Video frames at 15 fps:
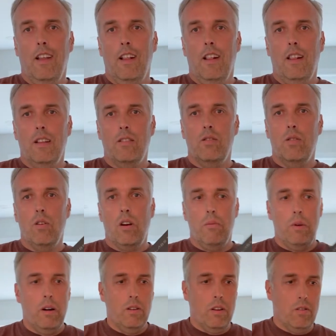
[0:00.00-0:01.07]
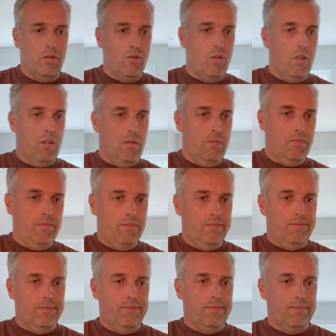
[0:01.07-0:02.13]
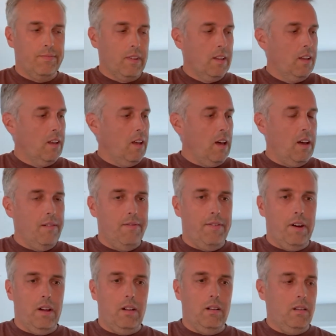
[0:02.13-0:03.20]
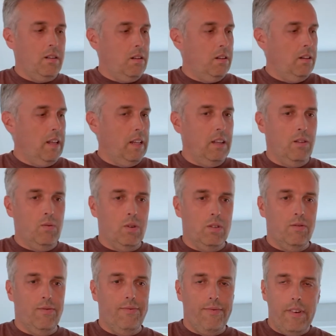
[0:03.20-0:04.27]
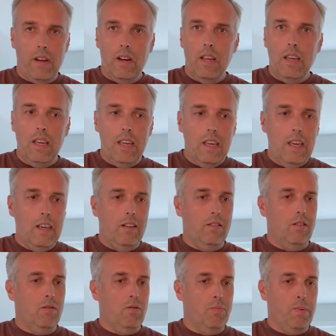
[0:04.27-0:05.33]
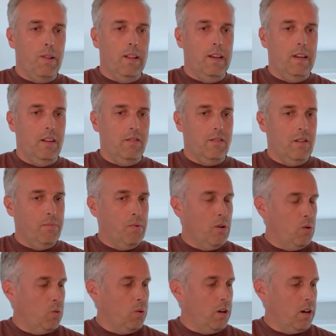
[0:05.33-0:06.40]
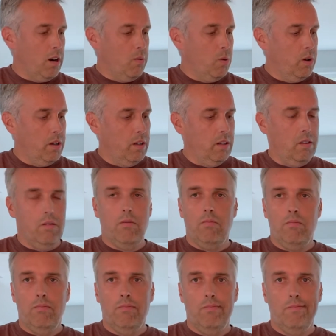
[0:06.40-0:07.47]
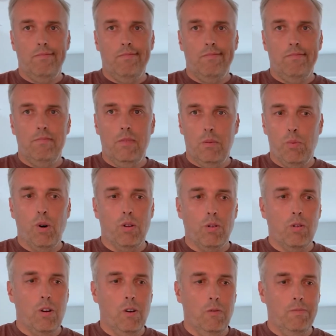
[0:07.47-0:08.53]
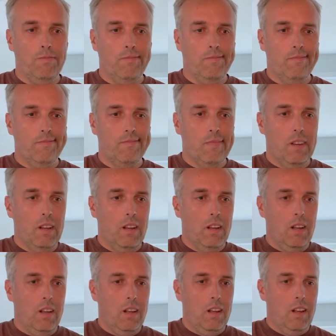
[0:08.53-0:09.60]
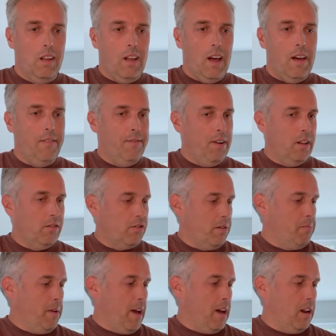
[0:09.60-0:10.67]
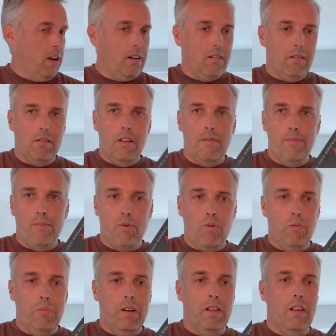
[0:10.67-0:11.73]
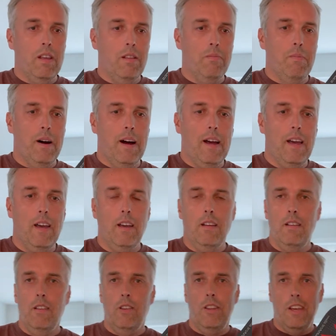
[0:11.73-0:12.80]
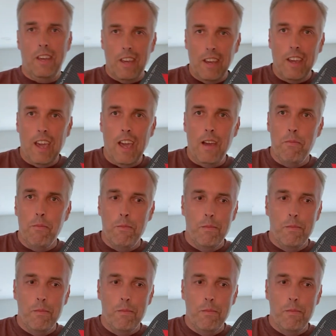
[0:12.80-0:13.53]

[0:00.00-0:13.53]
Let's talk about control. I felt that it was very easy to place the ball where I wanted the ball to go. I felt dramatic improvement in my dinking game.